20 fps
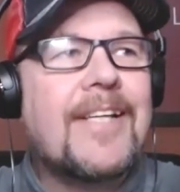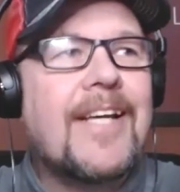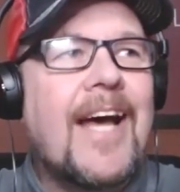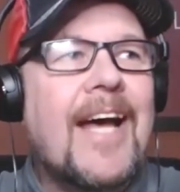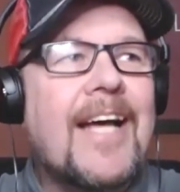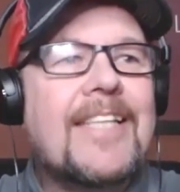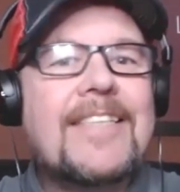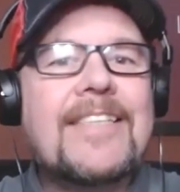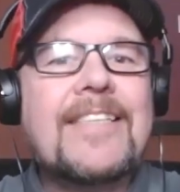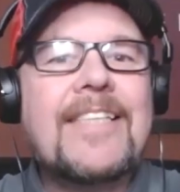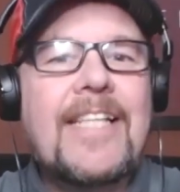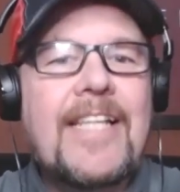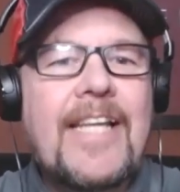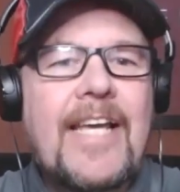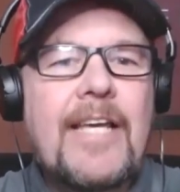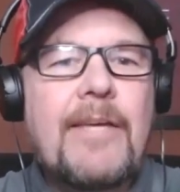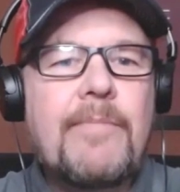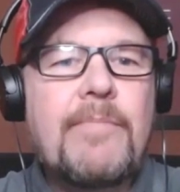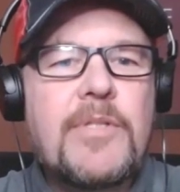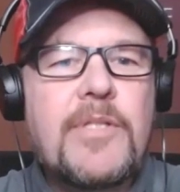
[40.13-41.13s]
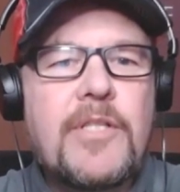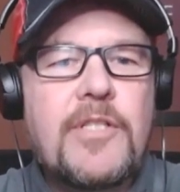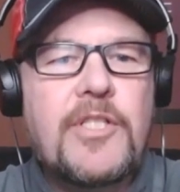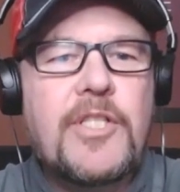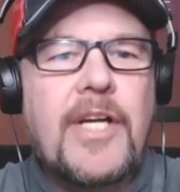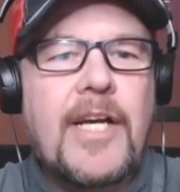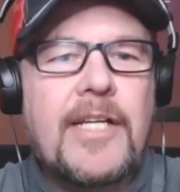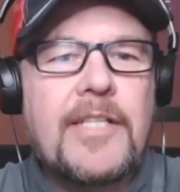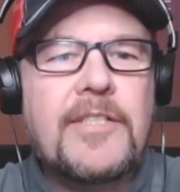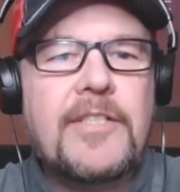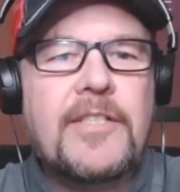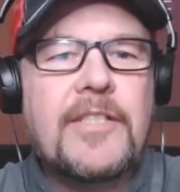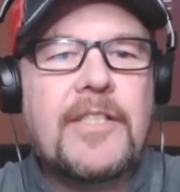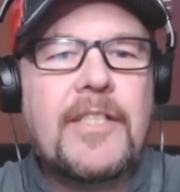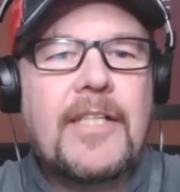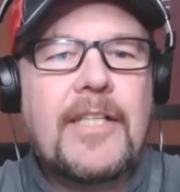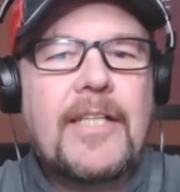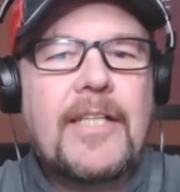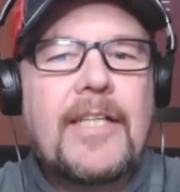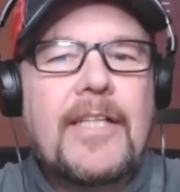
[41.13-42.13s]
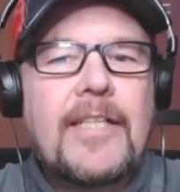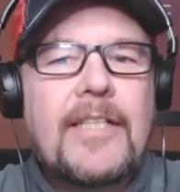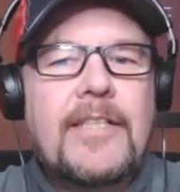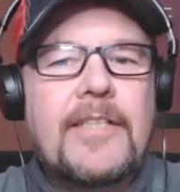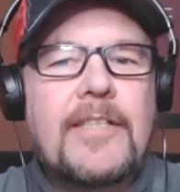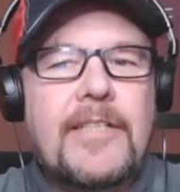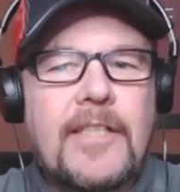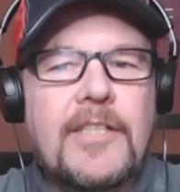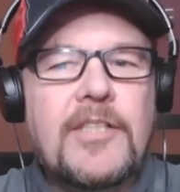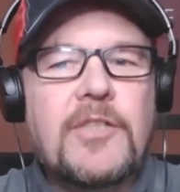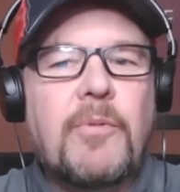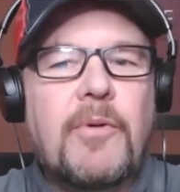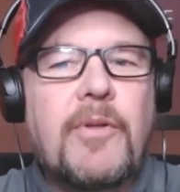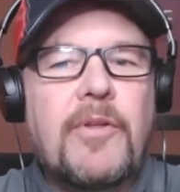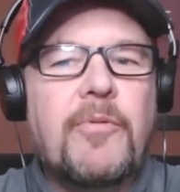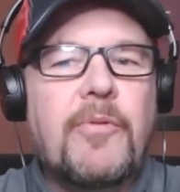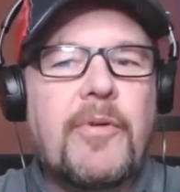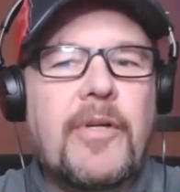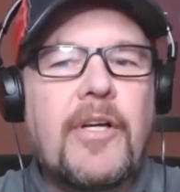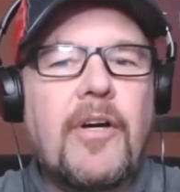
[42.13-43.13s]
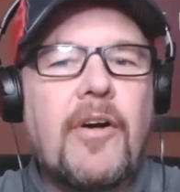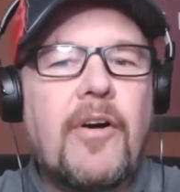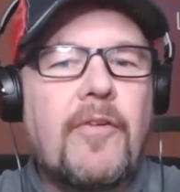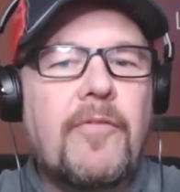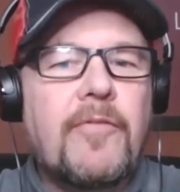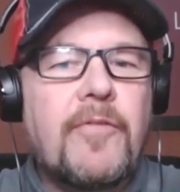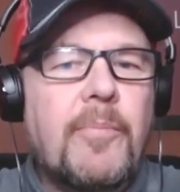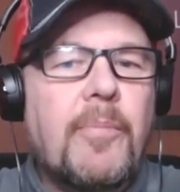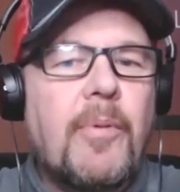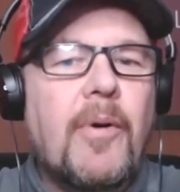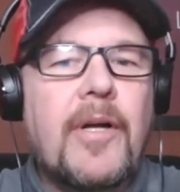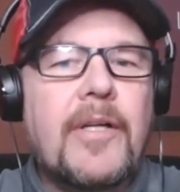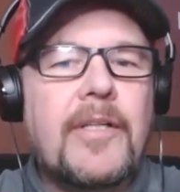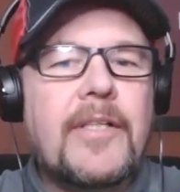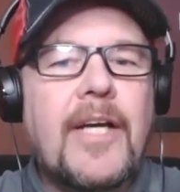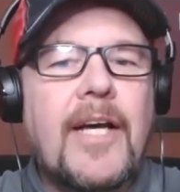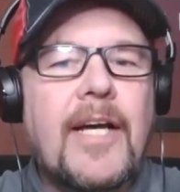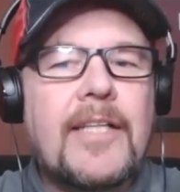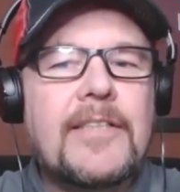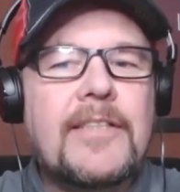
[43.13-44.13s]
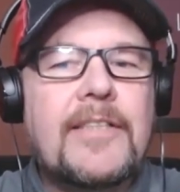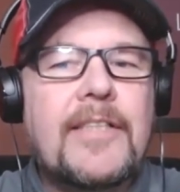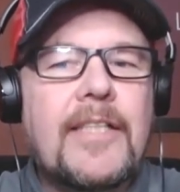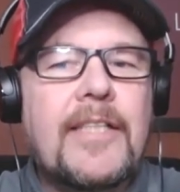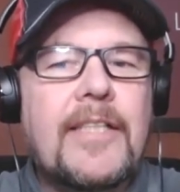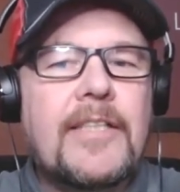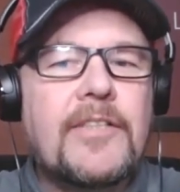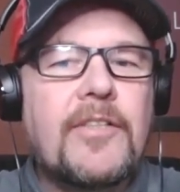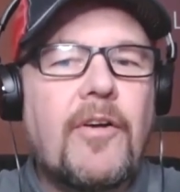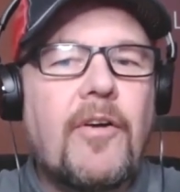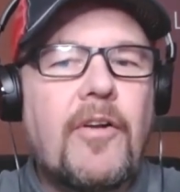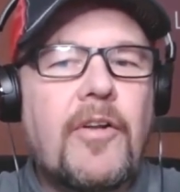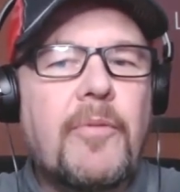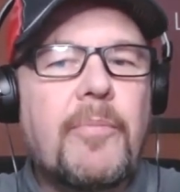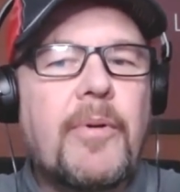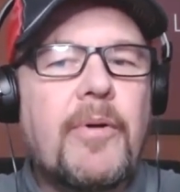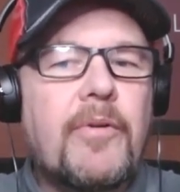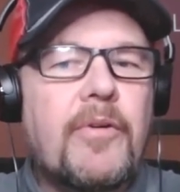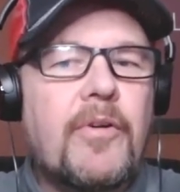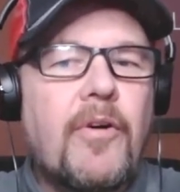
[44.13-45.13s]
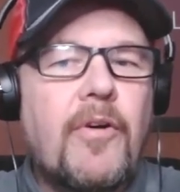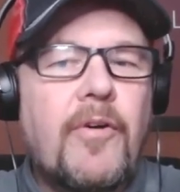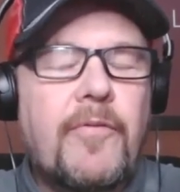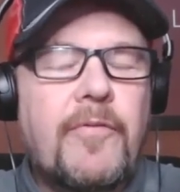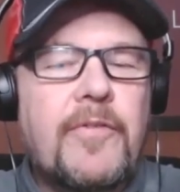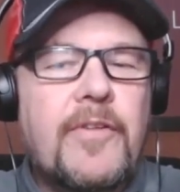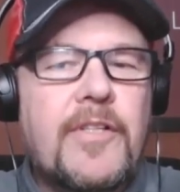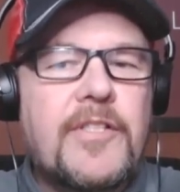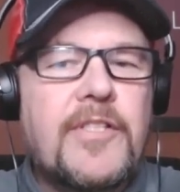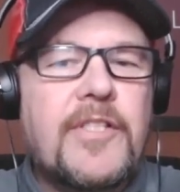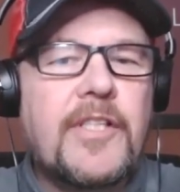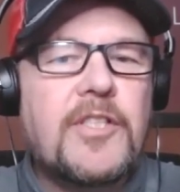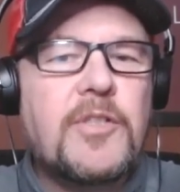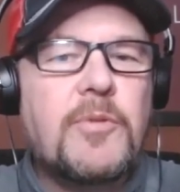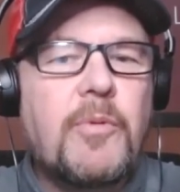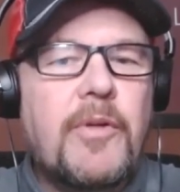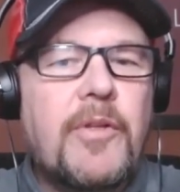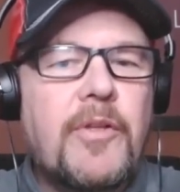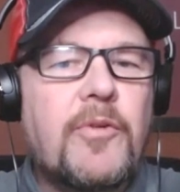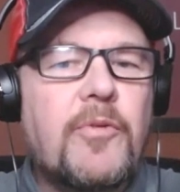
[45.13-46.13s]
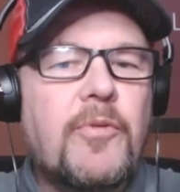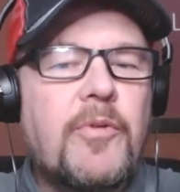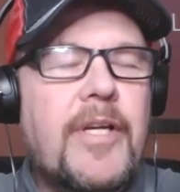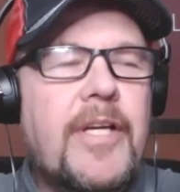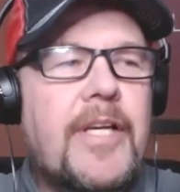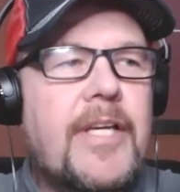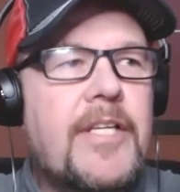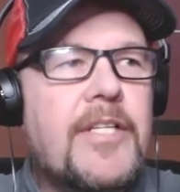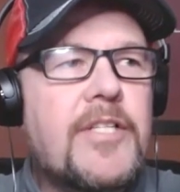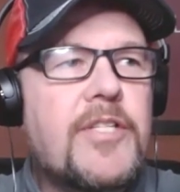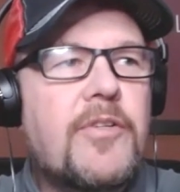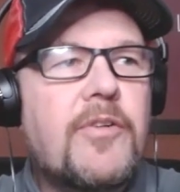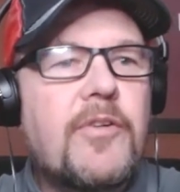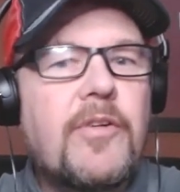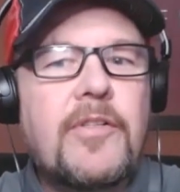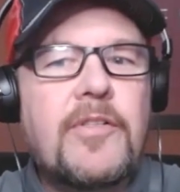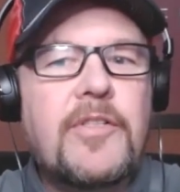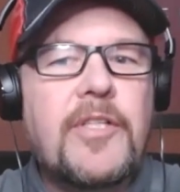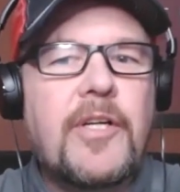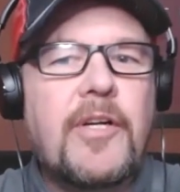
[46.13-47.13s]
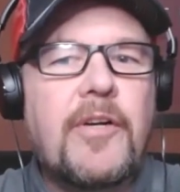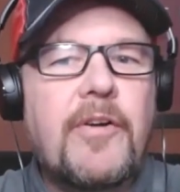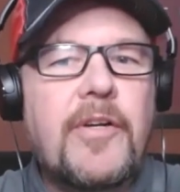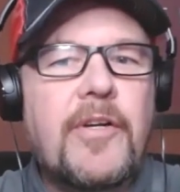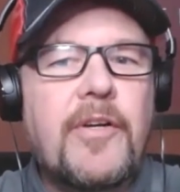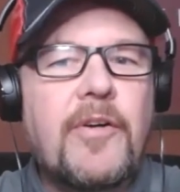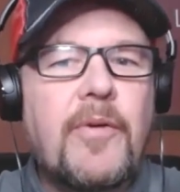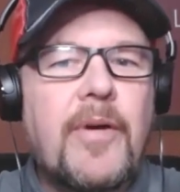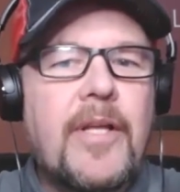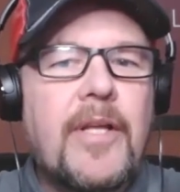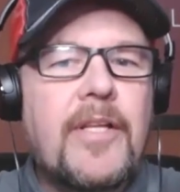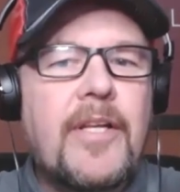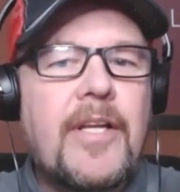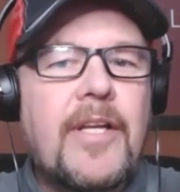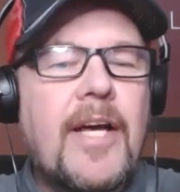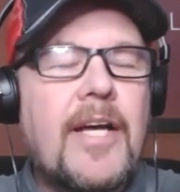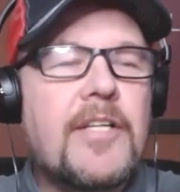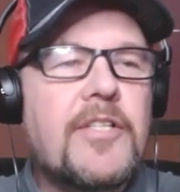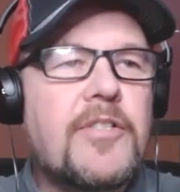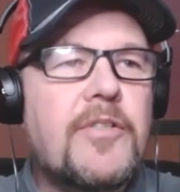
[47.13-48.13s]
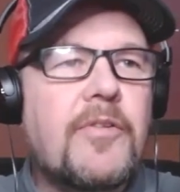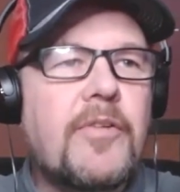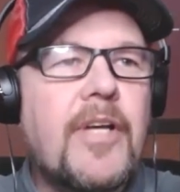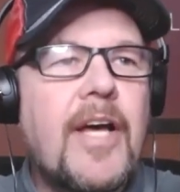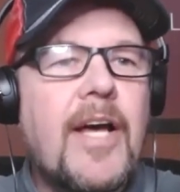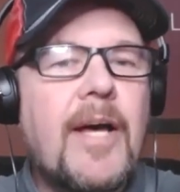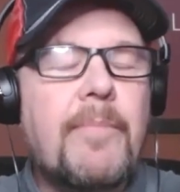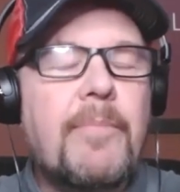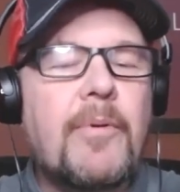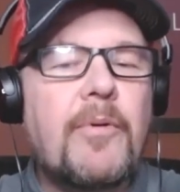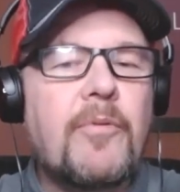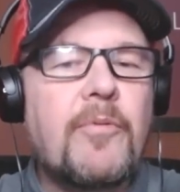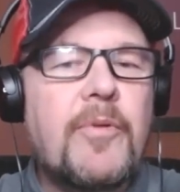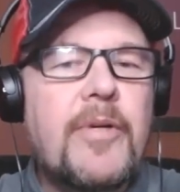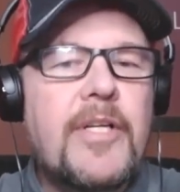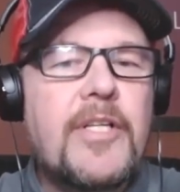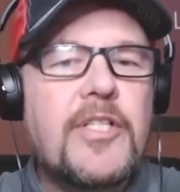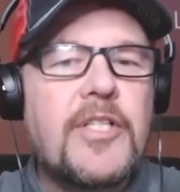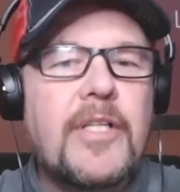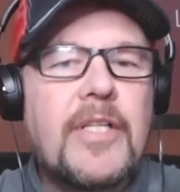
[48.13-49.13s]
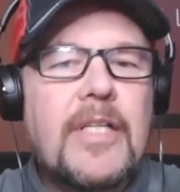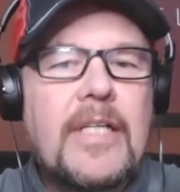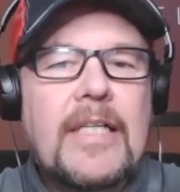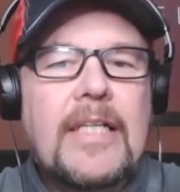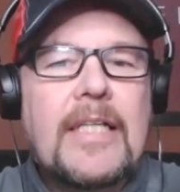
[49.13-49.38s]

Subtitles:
As the name suggests, 613 Golfer Podcast. It is all about golf in the 613 Eastern Ontario and the National Capital Region.